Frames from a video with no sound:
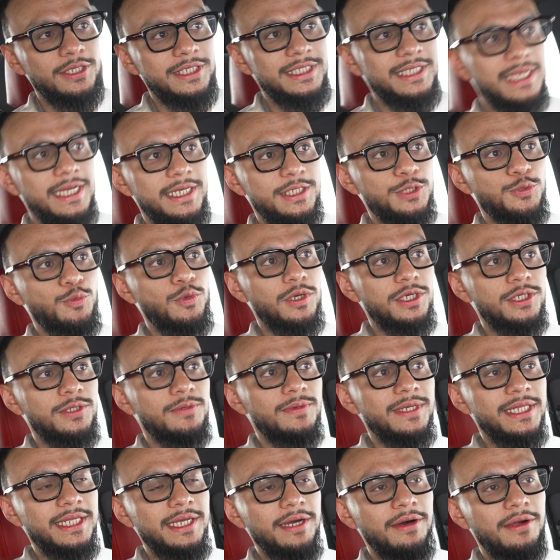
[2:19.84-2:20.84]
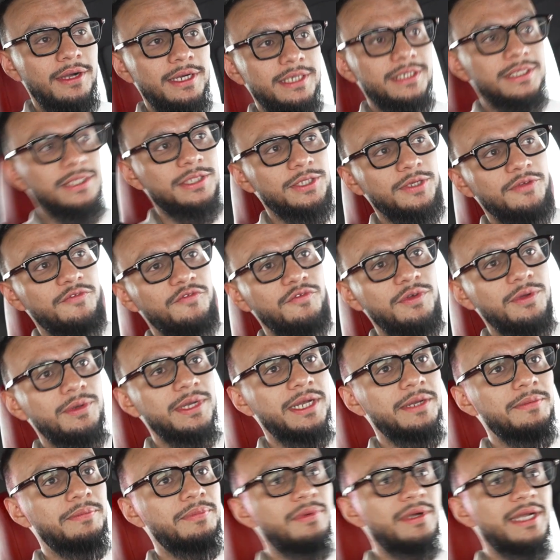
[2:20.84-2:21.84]
these guys worked really hard. So if we
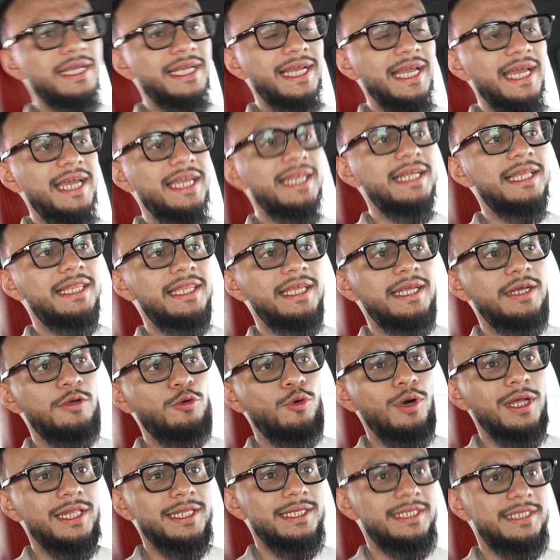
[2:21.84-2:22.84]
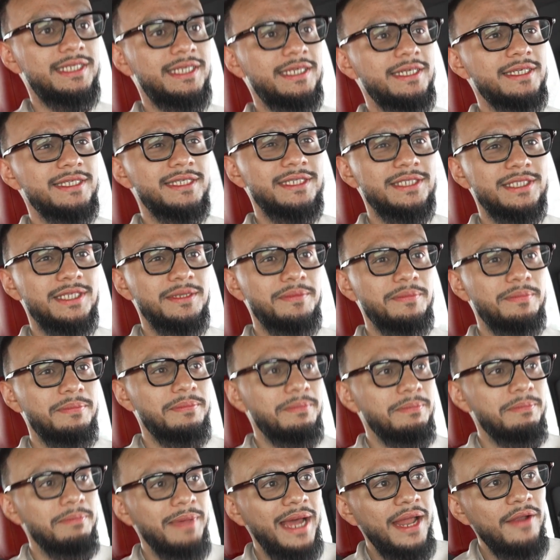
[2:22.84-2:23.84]
want to bring anything quality, because it's a
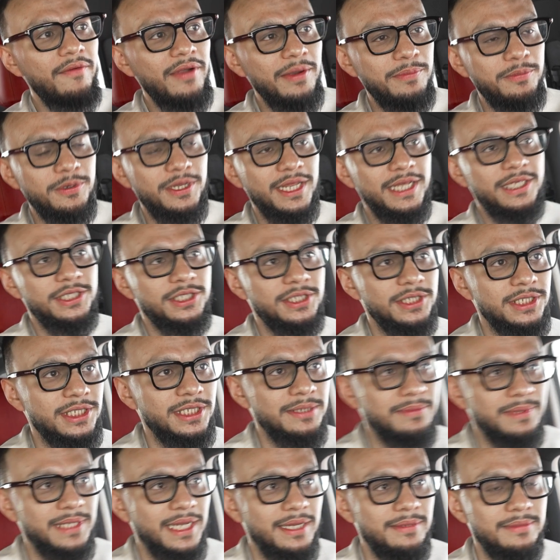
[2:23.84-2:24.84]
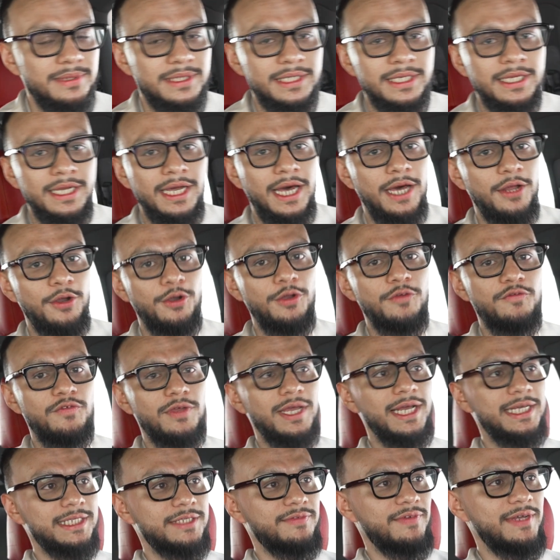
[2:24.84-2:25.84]
bad reputation sometimes. I don't know if you
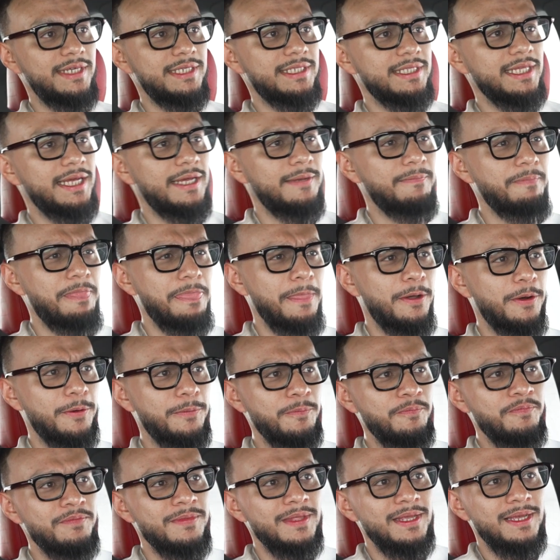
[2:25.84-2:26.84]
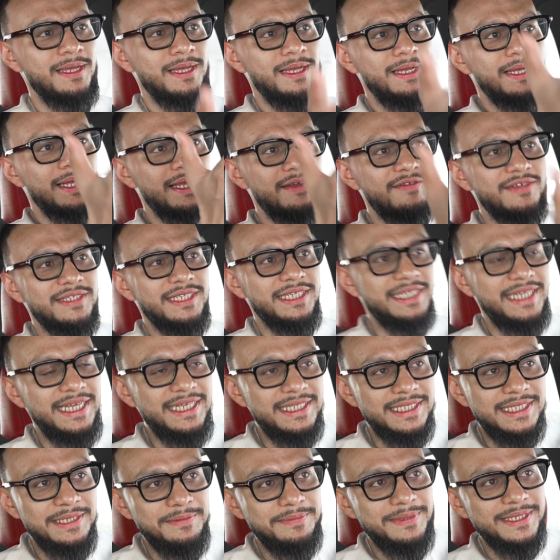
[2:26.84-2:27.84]
guys face that. If it's a
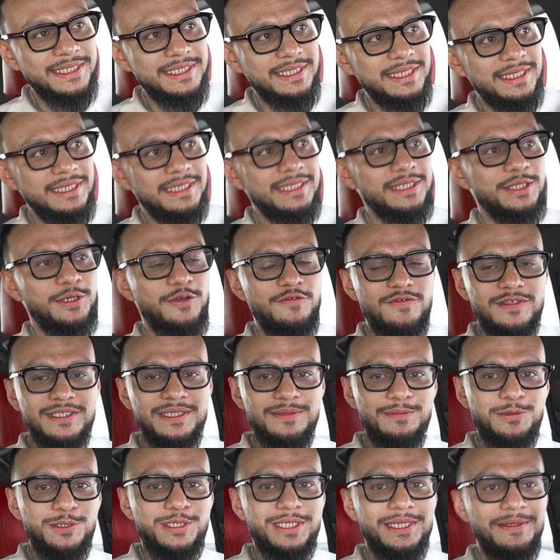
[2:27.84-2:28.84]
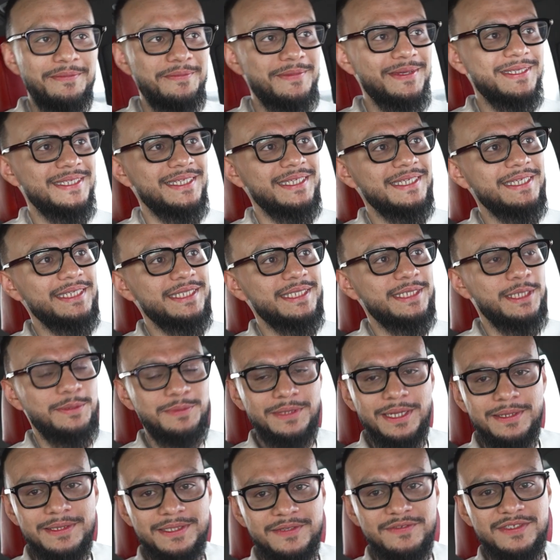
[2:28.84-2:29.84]
Desi business or if it's a Muslim business,
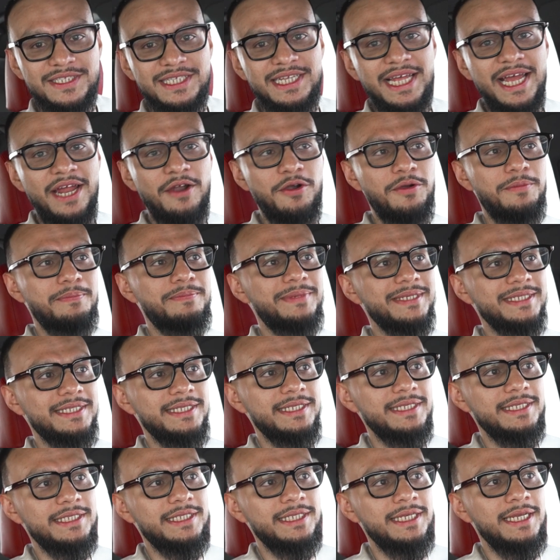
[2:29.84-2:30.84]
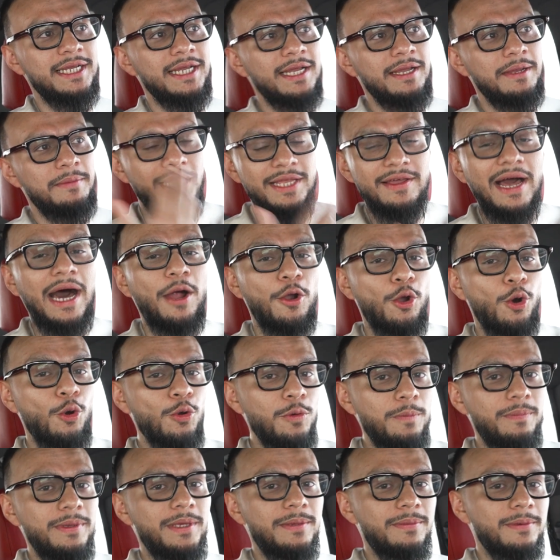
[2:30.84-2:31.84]
sometimes if it's an Arab business, our
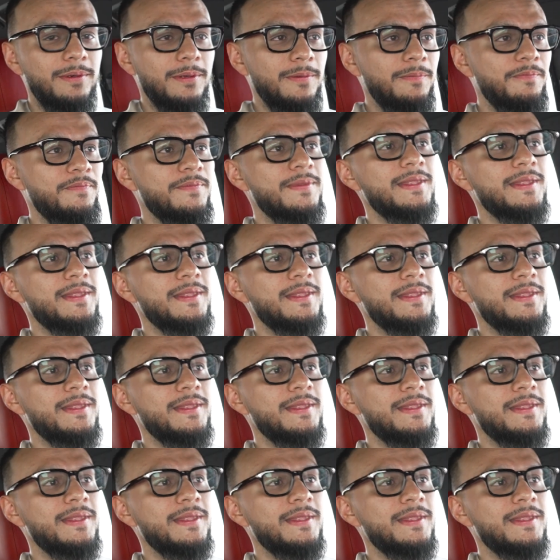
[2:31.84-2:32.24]
own people